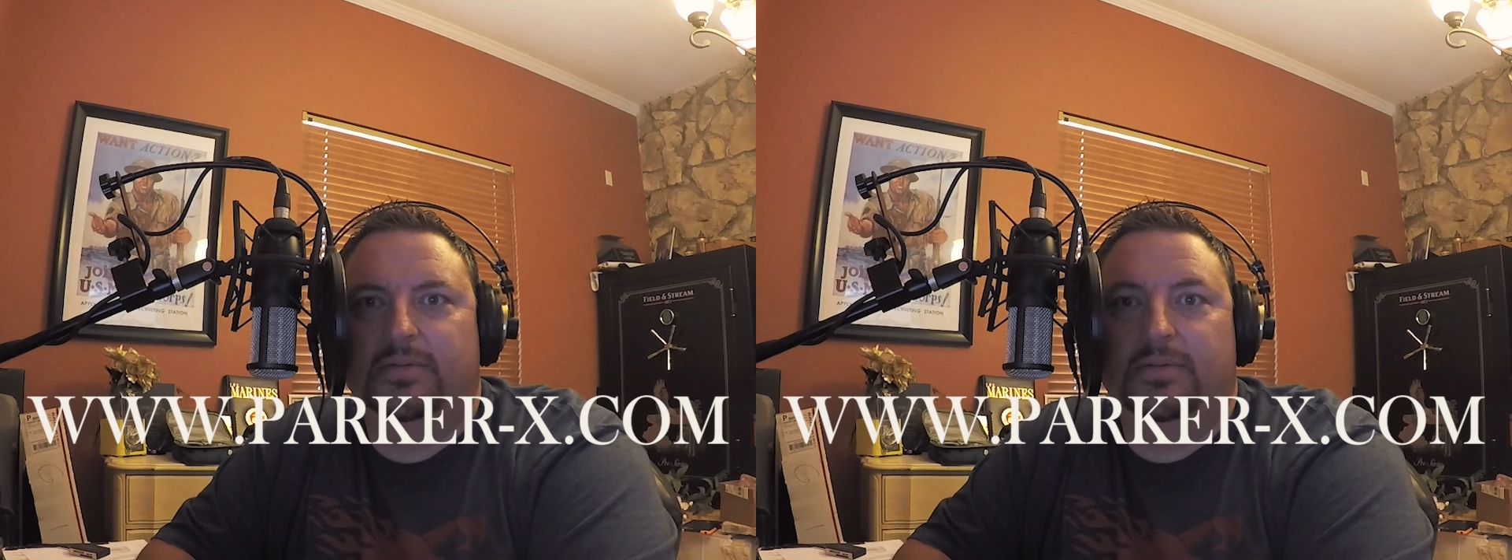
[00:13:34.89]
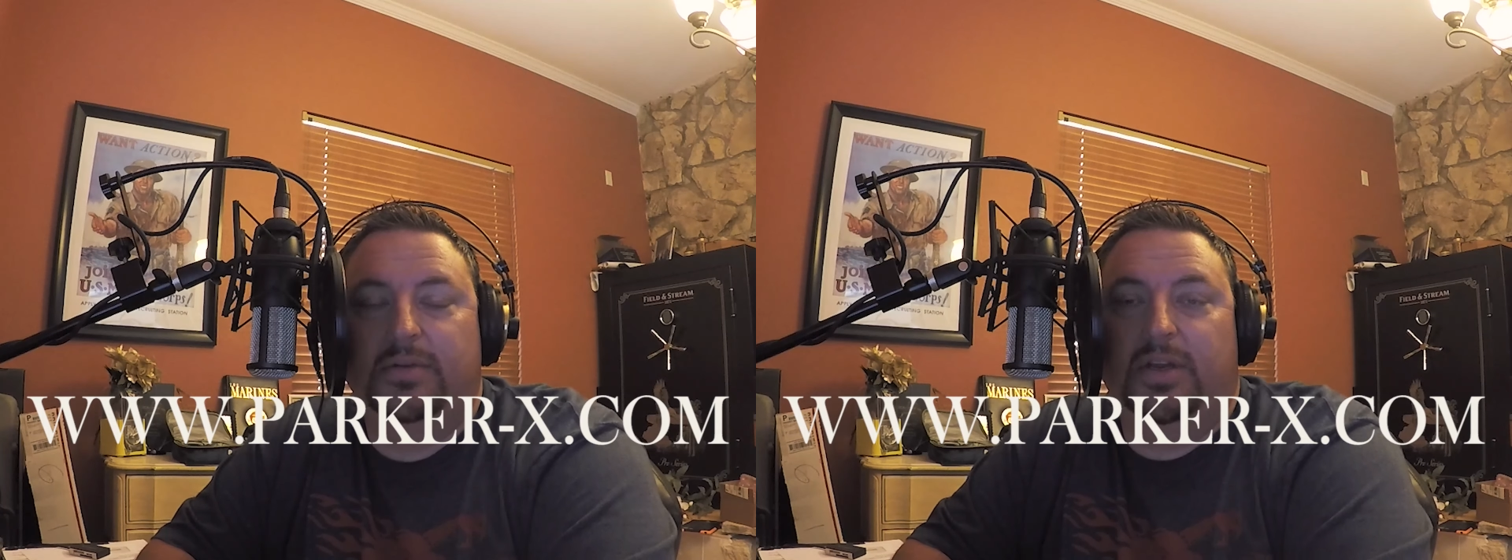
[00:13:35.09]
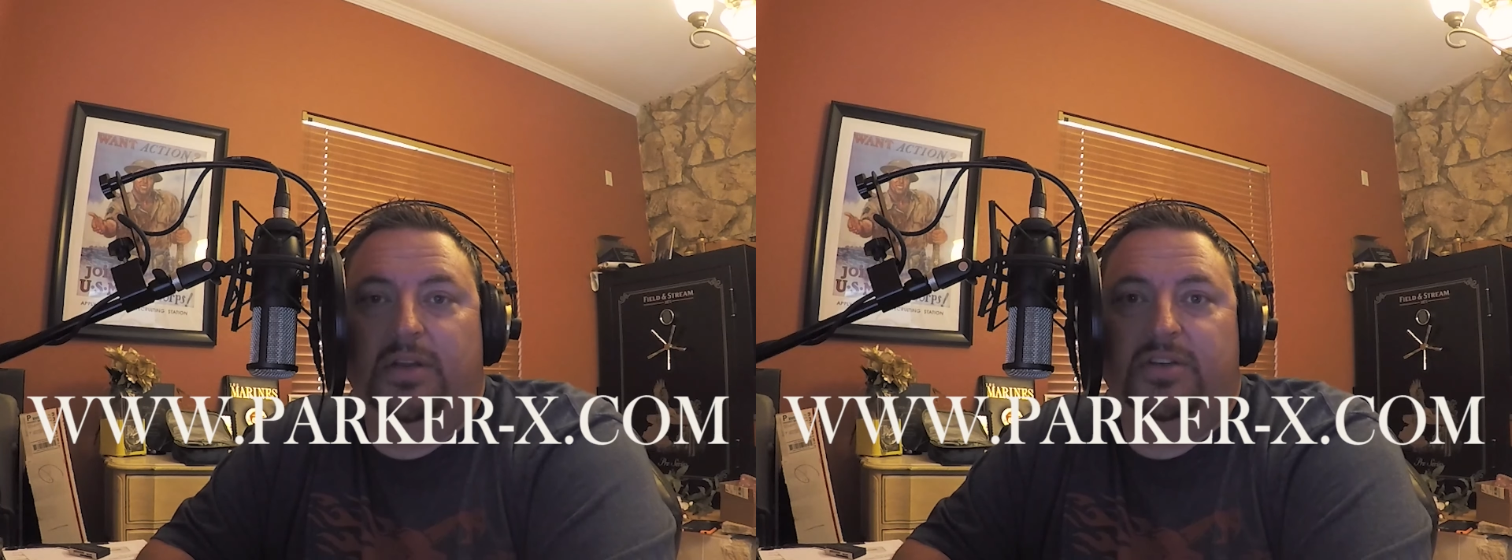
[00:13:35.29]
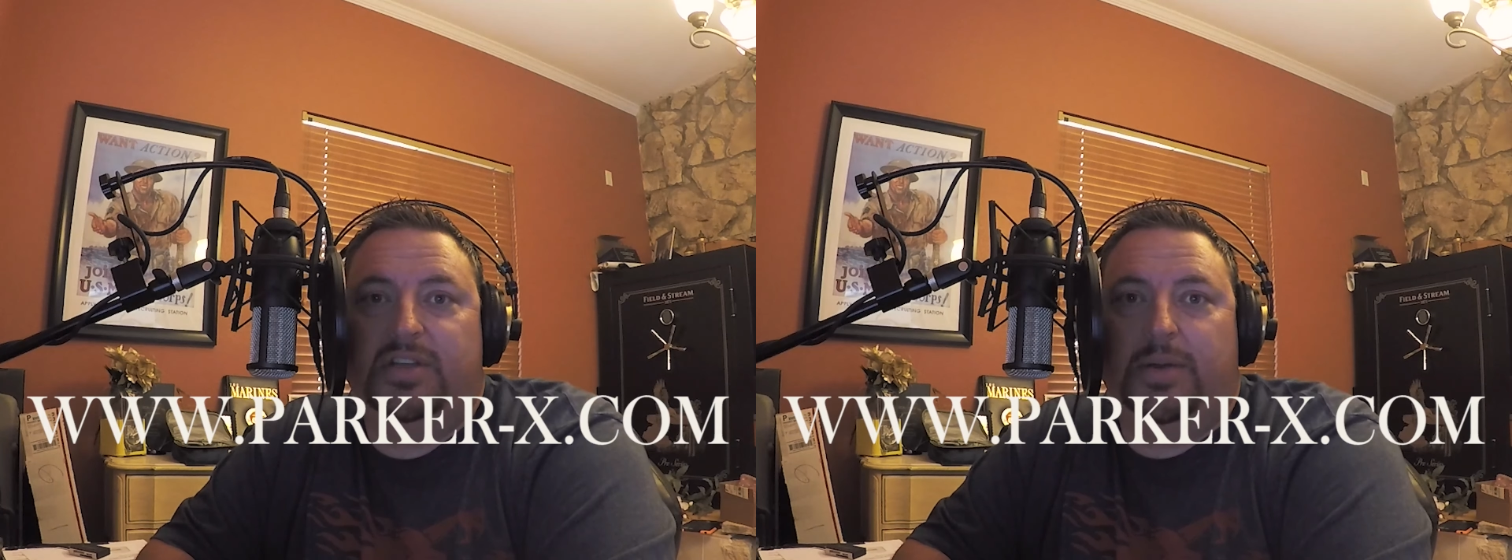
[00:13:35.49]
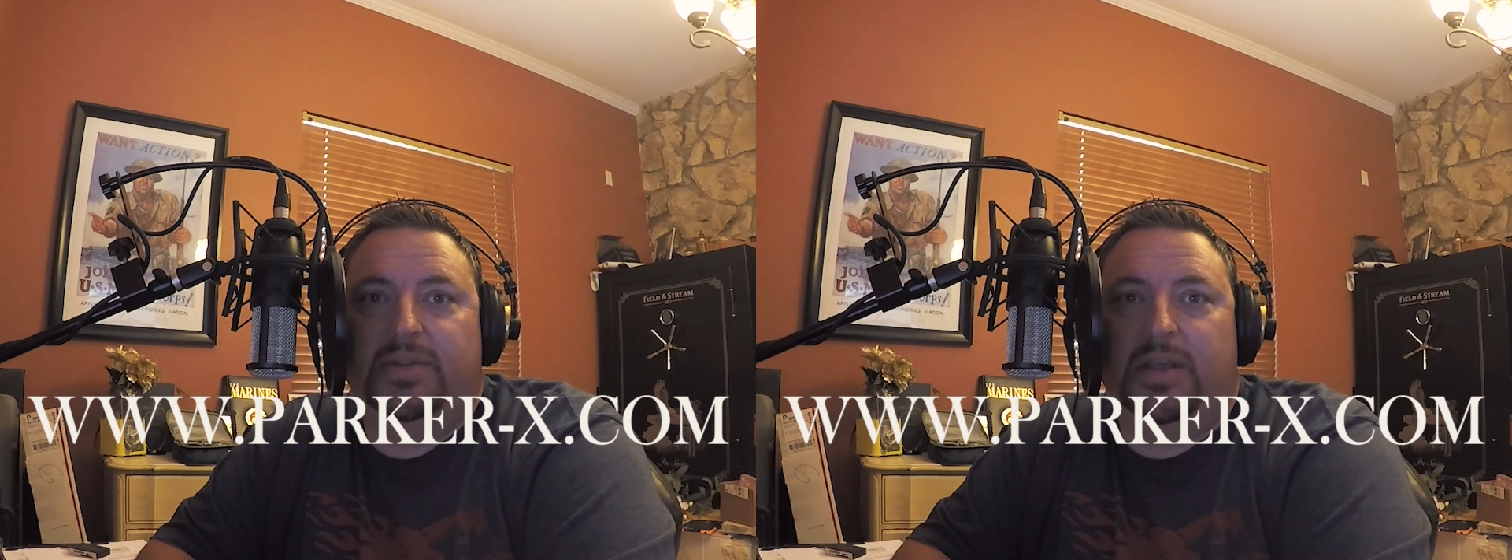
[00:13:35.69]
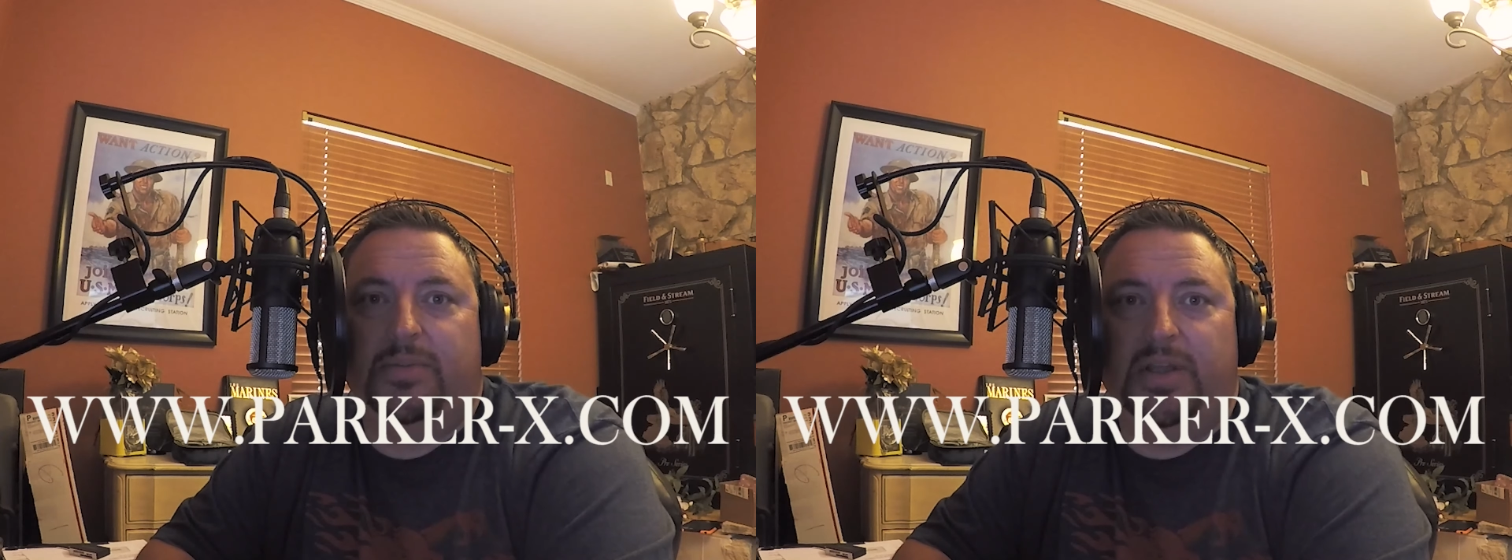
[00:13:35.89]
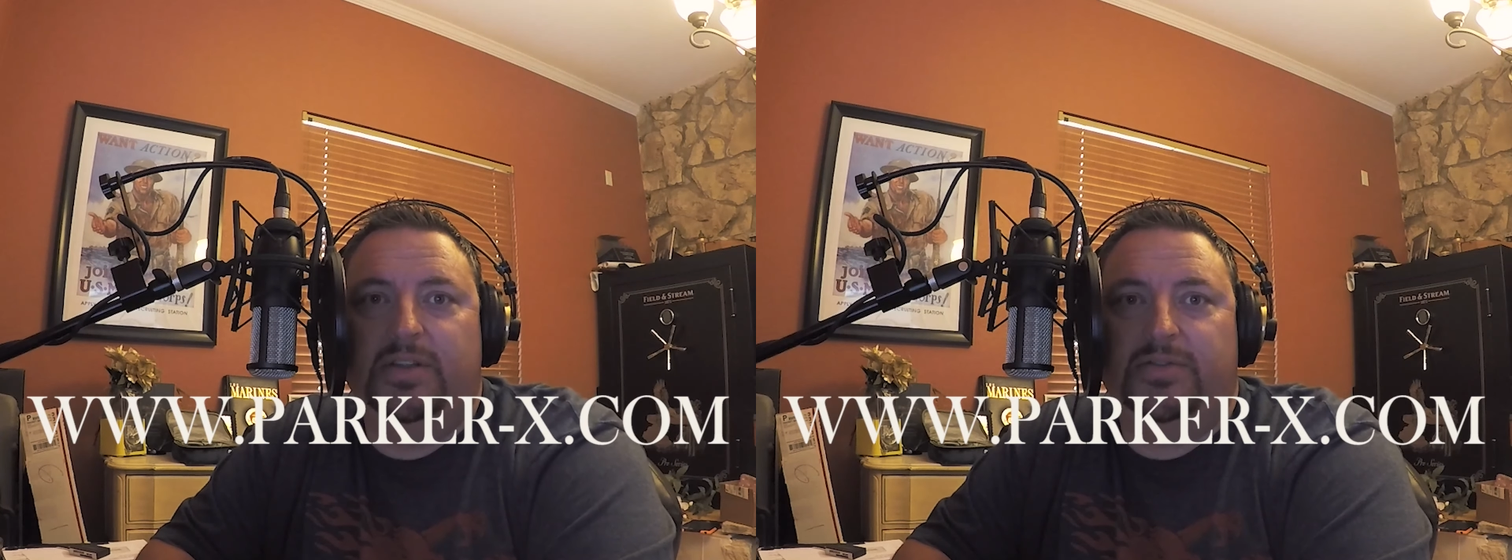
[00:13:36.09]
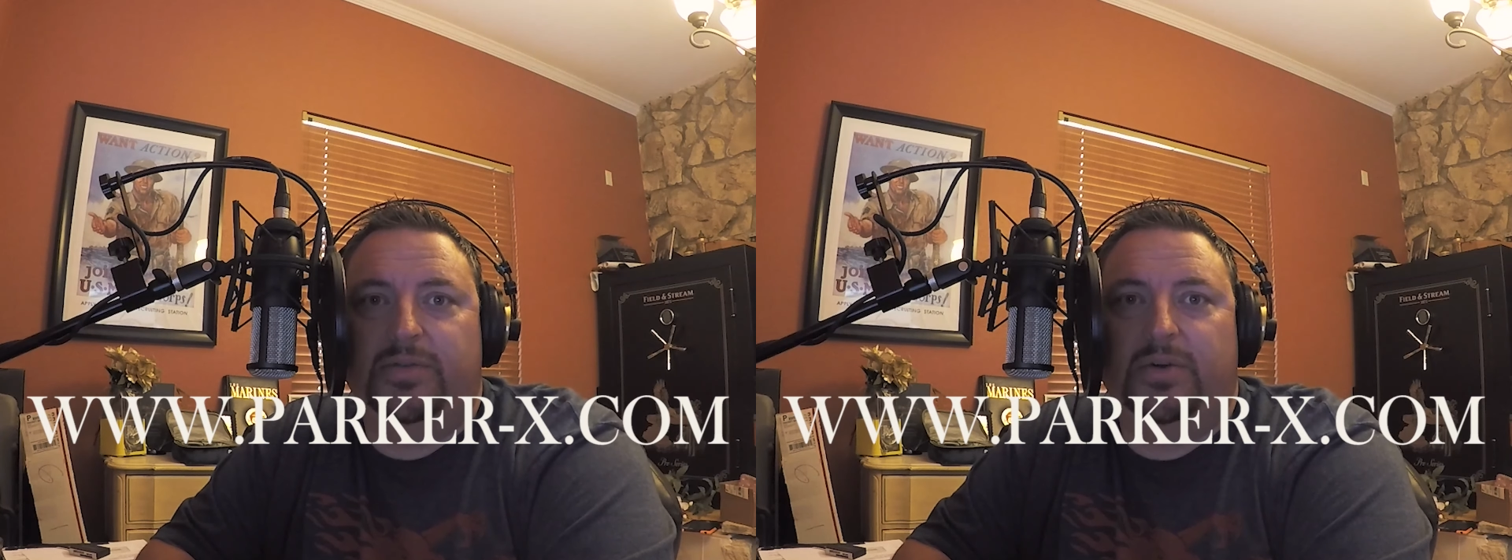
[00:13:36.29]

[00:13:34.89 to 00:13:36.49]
You need to understand what that means for